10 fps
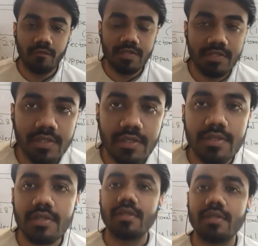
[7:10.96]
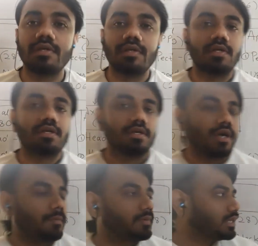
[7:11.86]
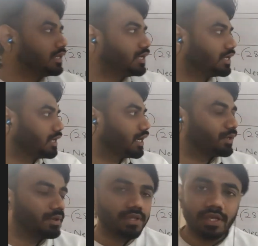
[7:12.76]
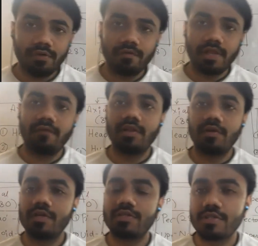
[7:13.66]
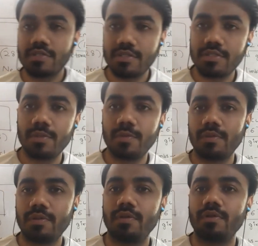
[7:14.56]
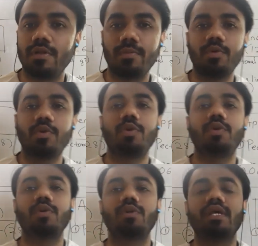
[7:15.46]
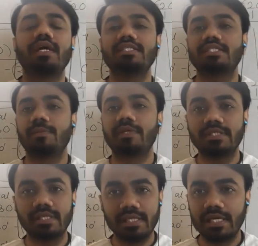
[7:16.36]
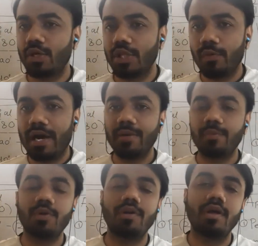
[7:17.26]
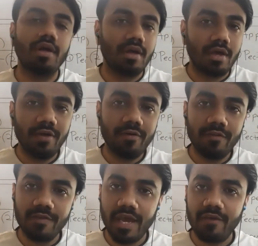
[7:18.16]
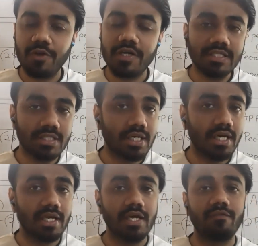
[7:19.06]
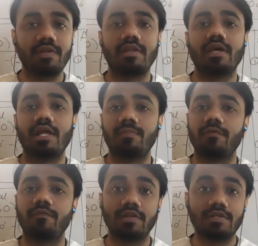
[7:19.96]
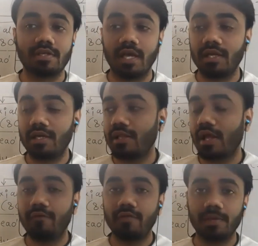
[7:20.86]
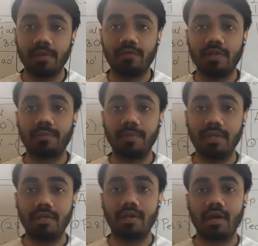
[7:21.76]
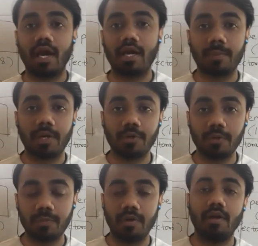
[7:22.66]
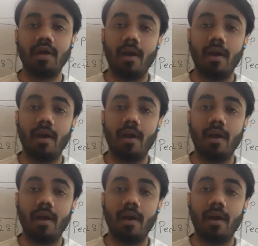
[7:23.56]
We will see. Up till here, I don't think you will have any questions. The more the concept is clear on the whiteboard, even we have not studied here with the help of any skeletal available with me at my home.